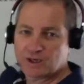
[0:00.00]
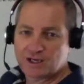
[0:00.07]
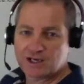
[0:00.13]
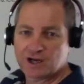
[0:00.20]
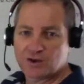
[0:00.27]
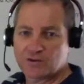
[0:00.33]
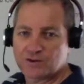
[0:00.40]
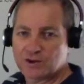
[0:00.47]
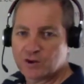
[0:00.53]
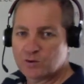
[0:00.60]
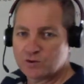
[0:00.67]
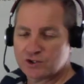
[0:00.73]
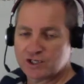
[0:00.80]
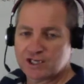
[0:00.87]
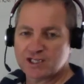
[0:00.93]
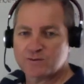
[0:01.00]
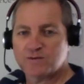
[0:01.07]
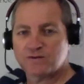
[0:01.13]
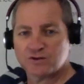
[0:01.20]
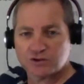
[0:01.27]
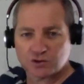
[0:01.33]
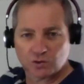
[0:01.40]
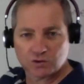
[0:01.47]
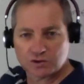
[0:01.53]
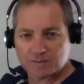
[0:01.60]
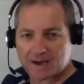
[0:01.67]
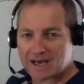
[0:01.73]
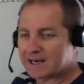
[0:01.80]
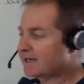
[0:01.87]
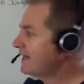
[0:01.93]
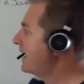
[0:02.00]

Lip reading: we know who she is. We've just talked about her